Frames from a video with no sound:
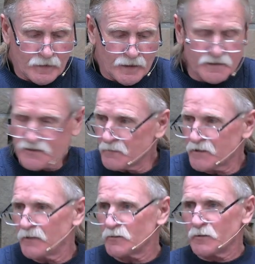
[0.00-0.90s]
I think
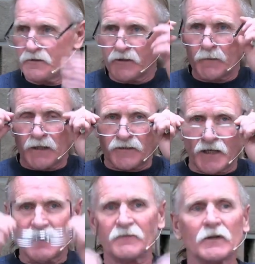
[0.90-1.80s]
sometimes when we think about
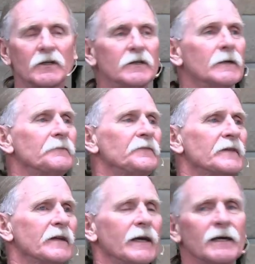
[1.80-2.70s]
David
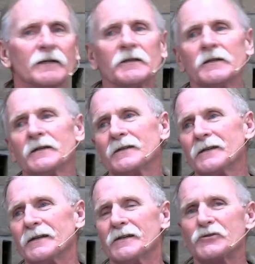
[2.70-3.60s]
and
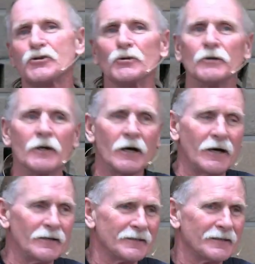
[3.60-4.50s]

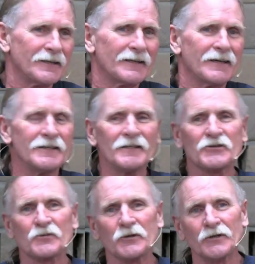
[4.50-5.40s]
Judah and
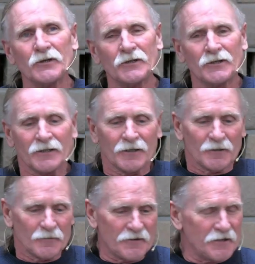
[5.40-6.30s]
Israel,
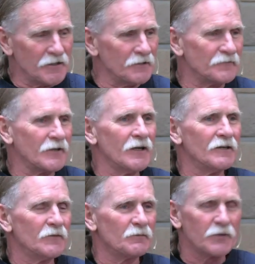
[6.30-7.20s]
we think of kind
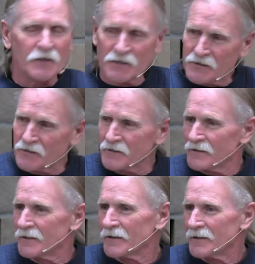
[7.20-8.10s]
of a peaceful
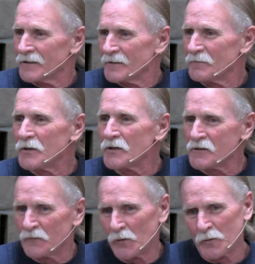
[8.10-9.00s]

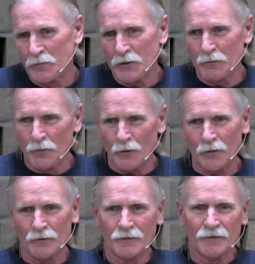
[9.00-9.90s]

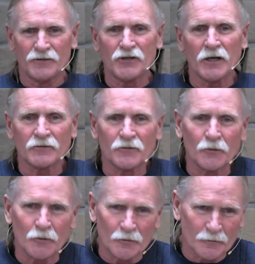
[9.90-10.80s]
people,
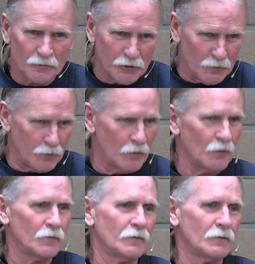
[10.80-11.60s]
gentle people.